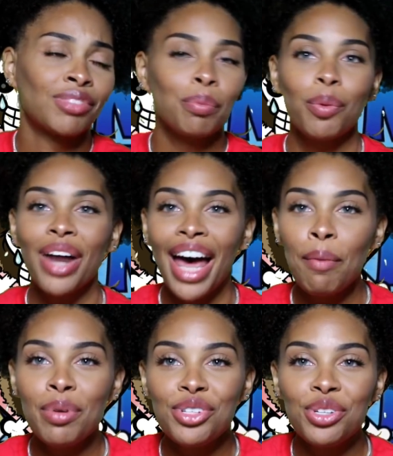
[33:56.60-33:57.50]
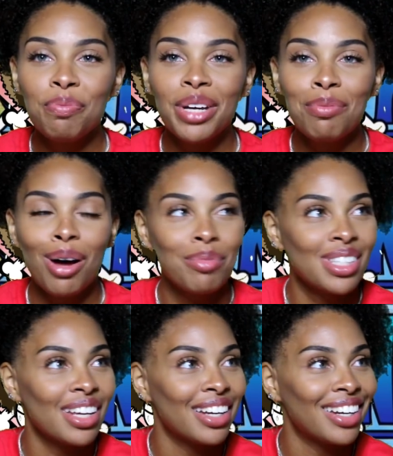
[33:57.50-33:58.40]
What happened to Big Mom's
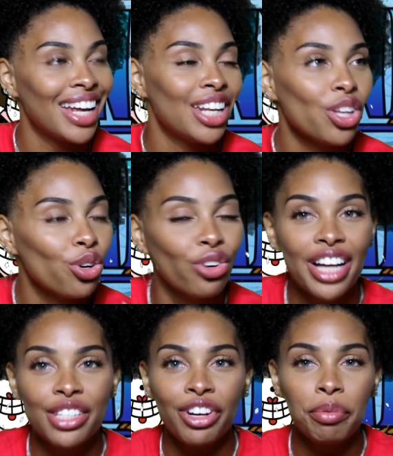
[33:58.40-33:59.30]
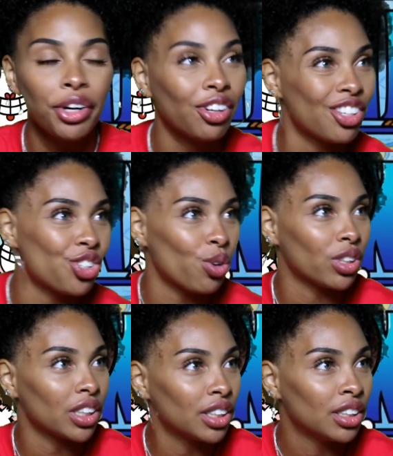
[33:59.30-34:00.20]
son and the little crazy creepy girl on his shoulder?